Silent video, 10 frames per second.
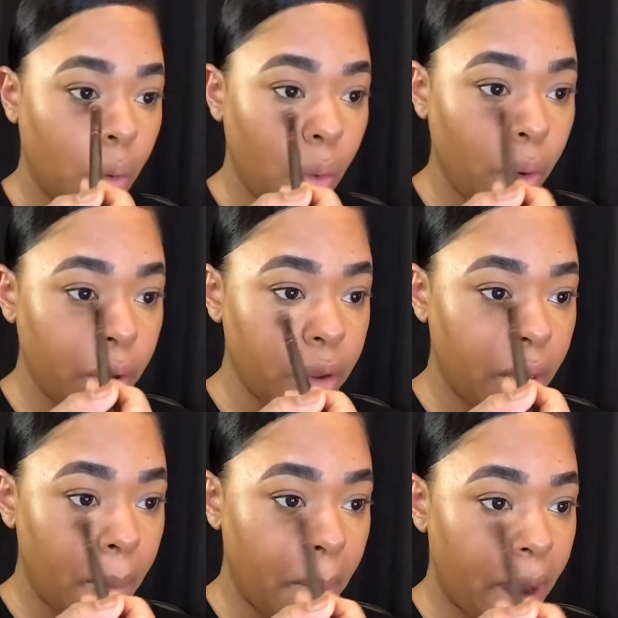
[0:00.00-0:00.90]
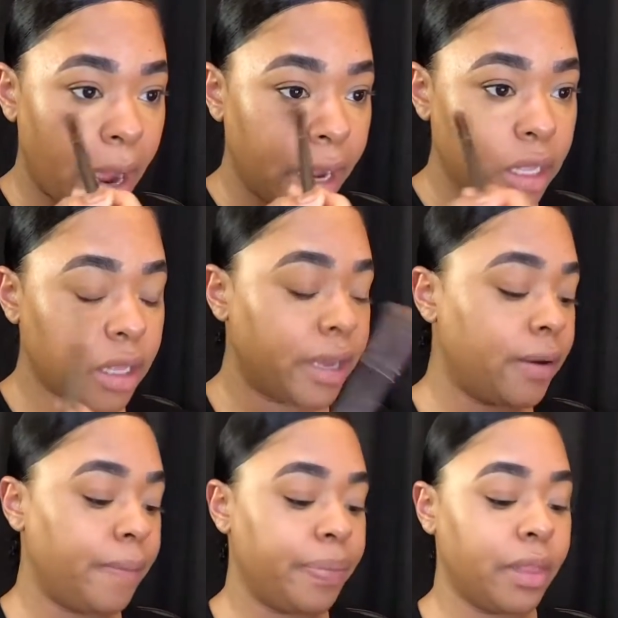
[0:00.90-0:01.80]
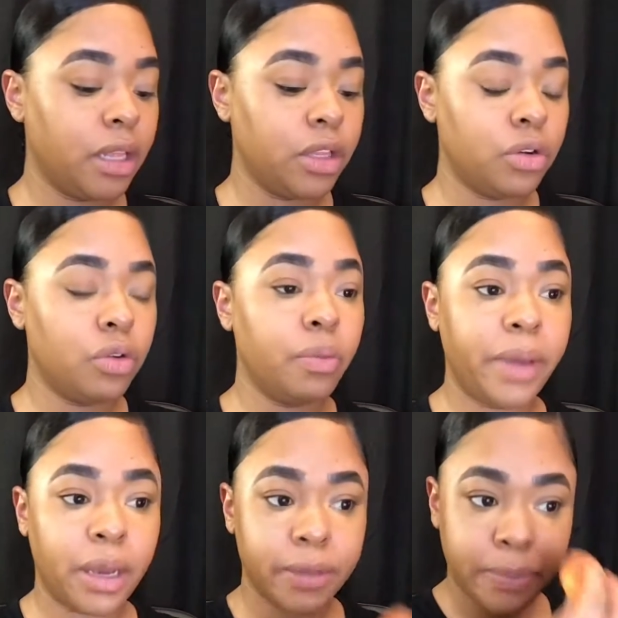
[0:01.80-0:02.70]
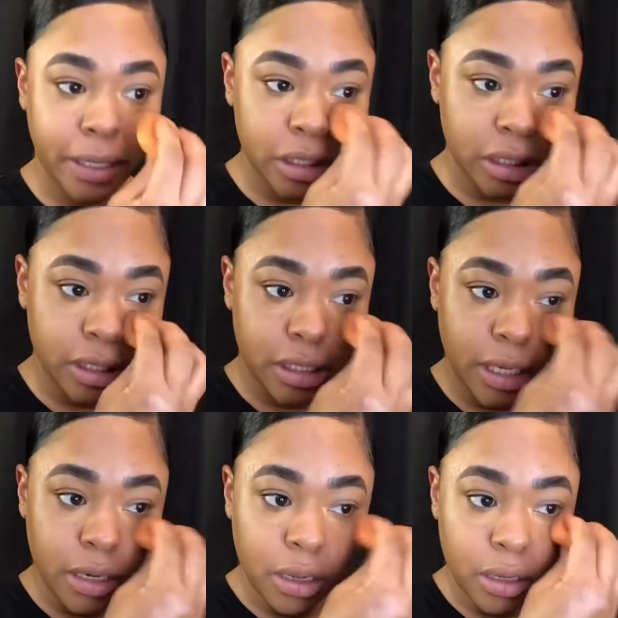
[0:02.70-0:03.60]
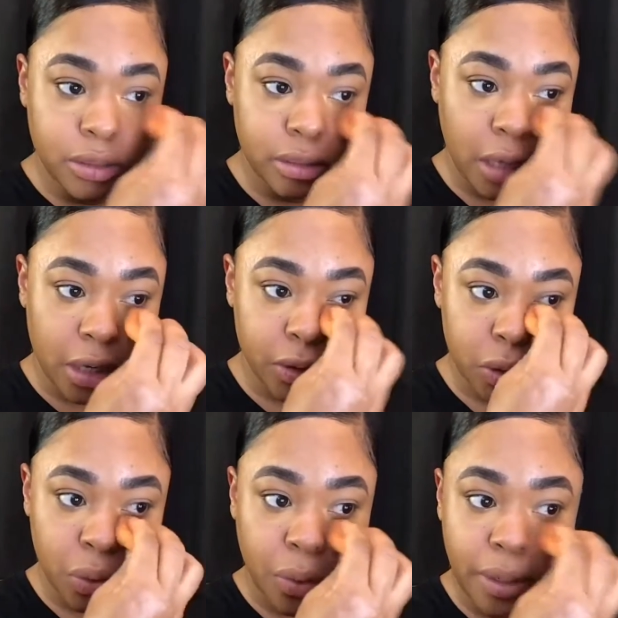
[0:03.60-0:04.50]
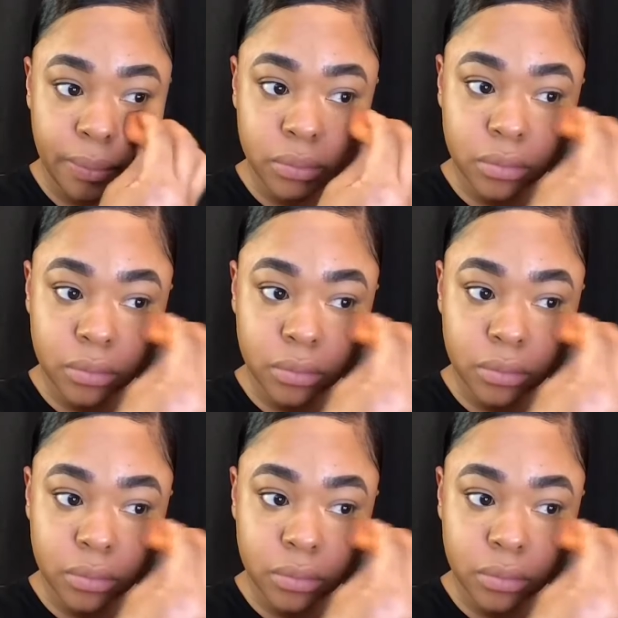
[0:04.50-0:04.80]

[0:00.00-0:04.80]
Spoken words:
or you can buy like the little makeup sponges in the dollar store.